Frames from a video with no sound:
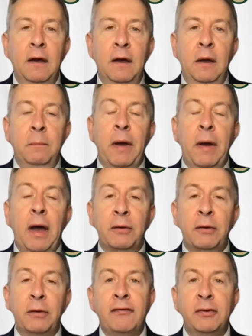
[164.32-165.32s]
But I
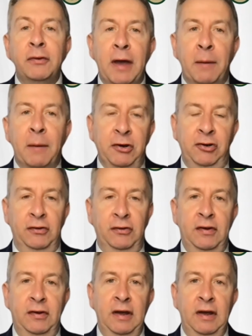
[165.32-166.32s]
think we have to be
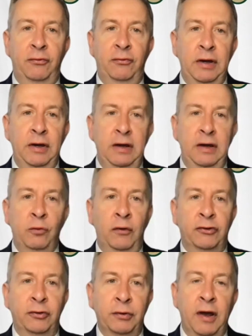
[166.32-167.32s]
ambitious if we
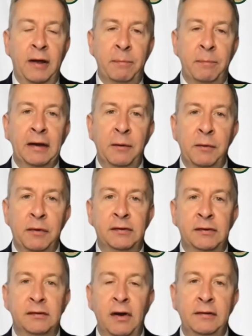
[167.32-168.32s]
want to align banking with
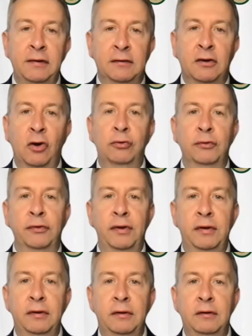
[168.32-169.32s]
society's
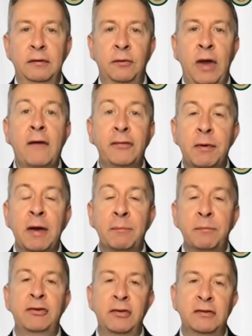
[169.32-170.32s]
goals. We have to be
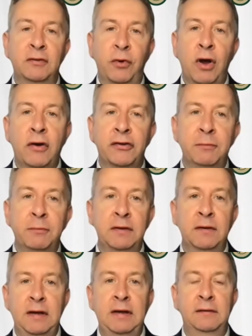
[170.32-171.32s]
ambitious if we are to meet
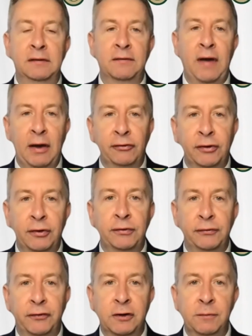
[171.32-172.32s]
the needs of
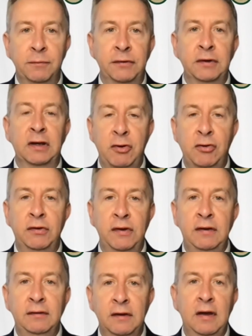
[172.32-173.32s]
households, firms, and
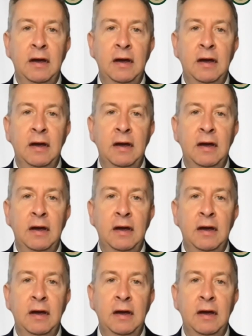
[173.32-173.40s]
communities.